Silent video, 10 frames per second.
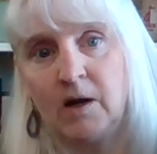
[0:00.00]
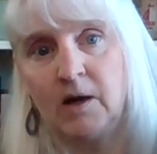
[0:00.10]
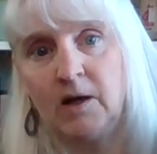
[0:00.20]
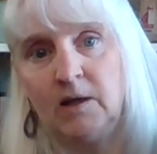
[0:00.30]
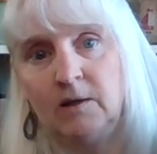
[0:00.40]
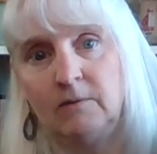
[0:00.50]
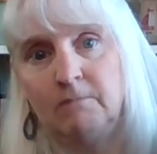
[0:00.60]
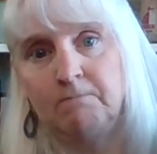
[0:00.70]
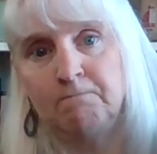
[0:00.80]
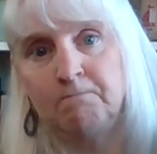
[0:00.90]
I
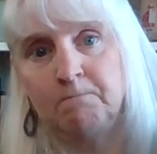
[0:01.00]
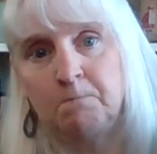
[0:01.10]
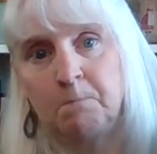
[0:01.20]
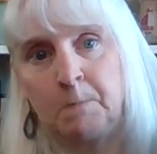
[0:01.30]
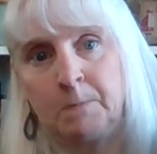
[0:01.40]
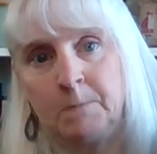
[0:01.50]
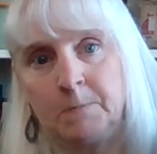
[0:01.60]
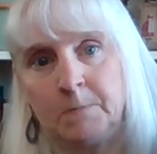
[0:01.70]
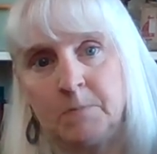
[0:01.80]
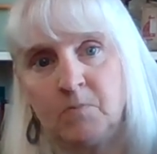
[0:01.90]

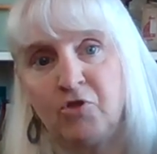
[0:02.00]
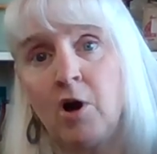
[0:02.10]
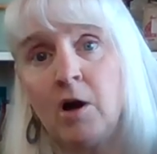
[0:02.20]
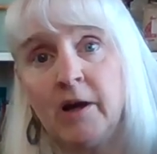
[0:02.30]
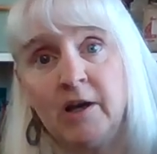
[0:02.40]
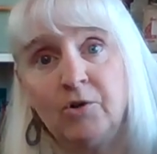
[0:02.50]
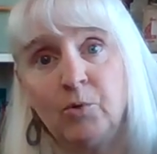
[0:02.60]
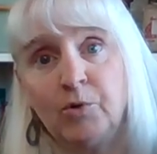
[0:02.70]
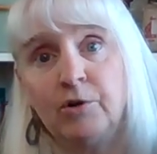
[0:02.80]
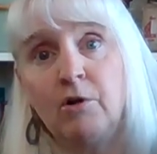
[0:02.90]
thought I had
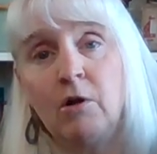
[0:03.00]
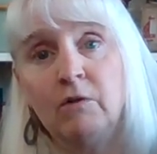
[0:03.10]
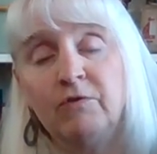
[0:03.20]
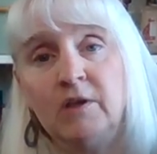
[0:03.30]
ordered all of